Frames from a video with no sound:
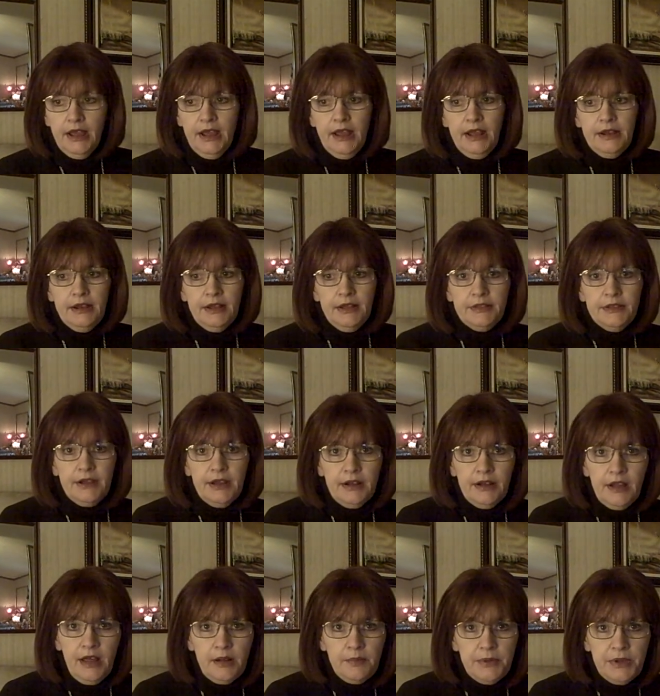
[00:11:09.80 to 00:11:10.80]
And uh, they got
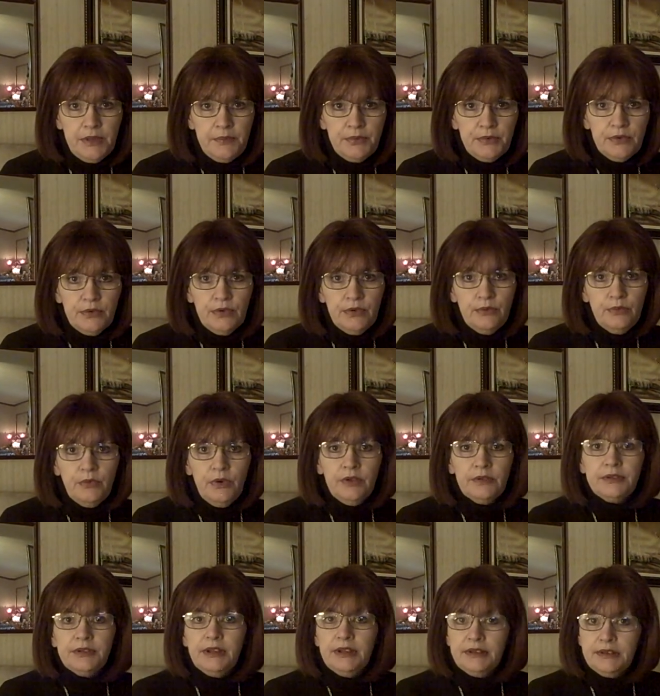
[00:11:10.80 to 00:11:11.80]
a lot of people who
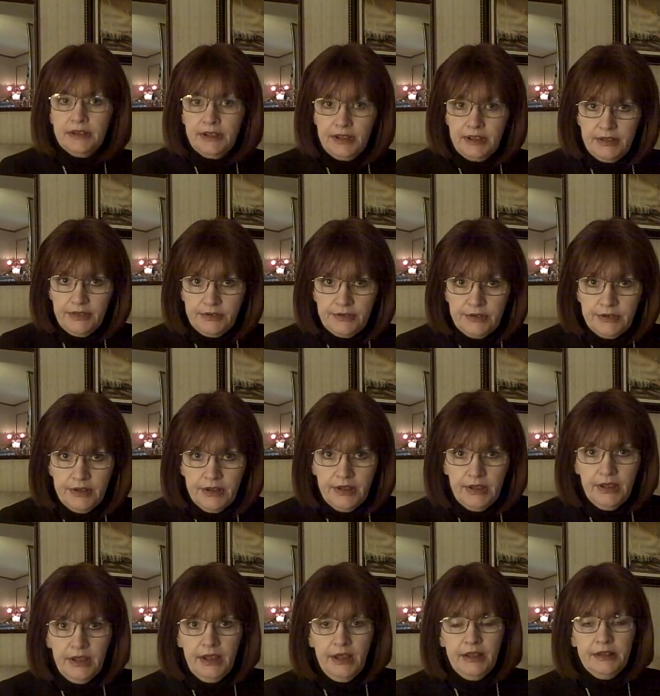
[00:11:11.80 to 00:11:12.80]
want to get together,
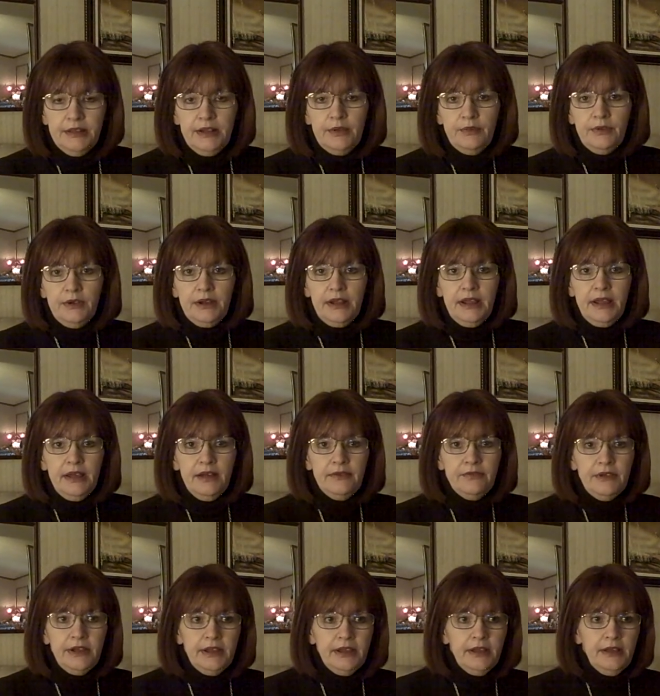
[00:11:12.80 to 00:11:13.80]
and they want to
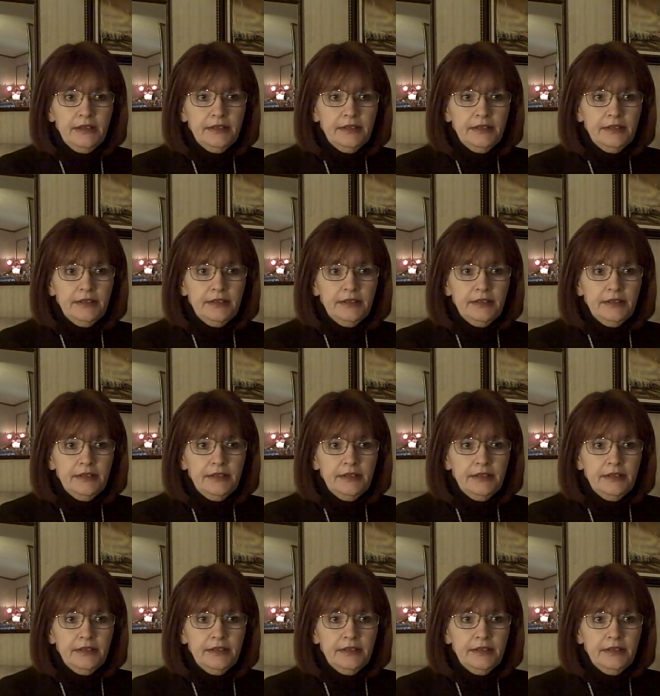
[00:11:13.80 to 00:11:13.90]
have a.